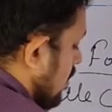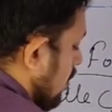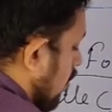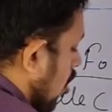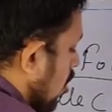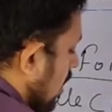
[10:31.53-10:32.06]

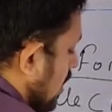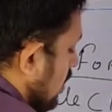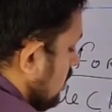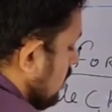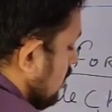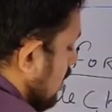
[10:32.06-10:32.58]
body,
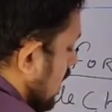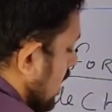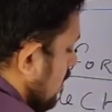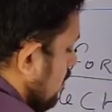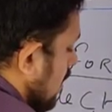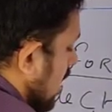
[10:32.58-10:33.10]

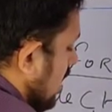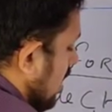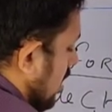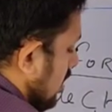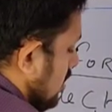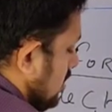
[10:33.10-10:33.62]
main para,
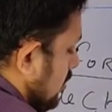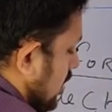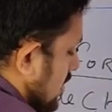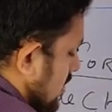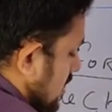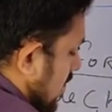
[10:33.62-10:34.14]
you
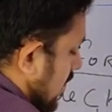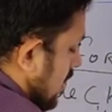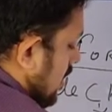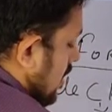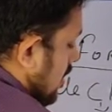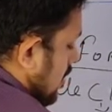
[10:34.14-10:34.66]
can say,
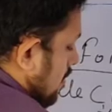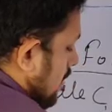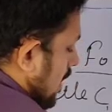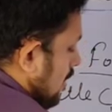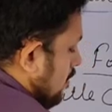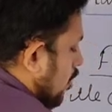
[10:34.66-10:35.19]

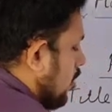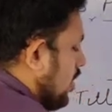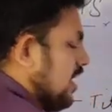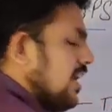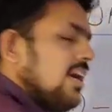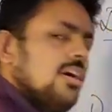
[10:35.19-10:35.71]
main body.
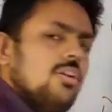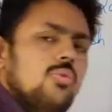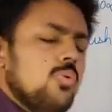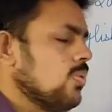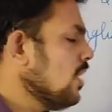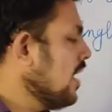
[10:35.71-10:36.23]
Here
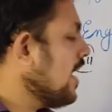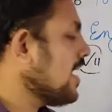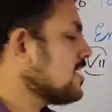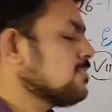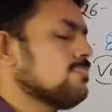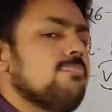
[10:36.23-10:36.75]
you
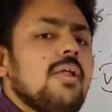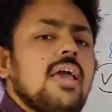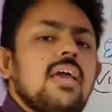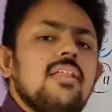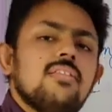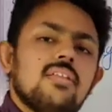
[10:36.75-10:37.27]

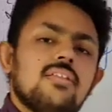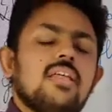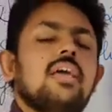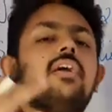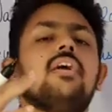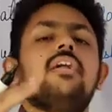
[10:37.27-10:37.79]
explain the
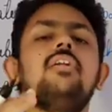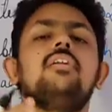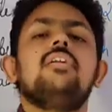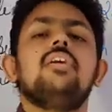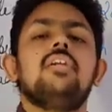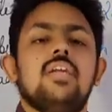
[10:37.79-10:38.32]
thing in
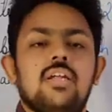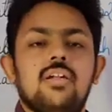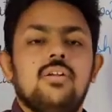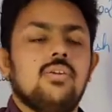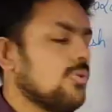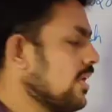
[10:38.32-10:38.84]
detail.
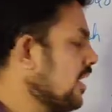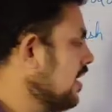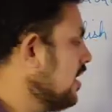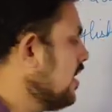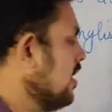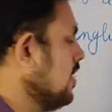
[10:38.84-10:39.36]
Okay,
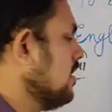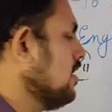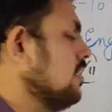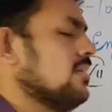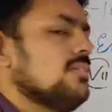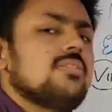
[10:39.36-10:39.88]

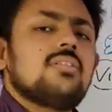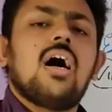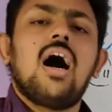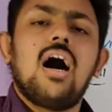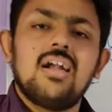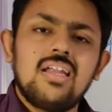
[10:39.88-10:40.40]
the
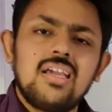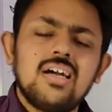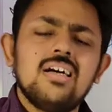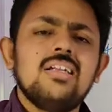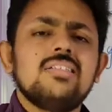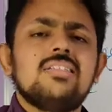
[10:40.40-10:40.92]

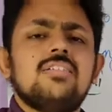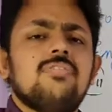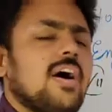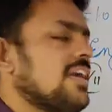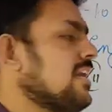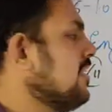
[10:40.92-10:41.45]
article is
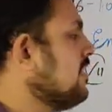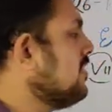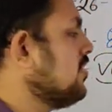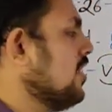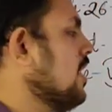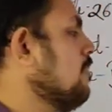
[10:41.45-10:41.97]
divided
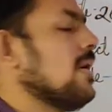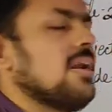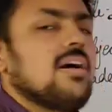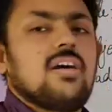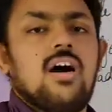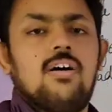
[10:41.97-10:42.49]
in 3
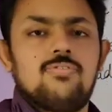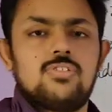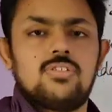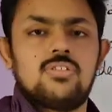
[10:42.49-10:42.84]
paragraphs.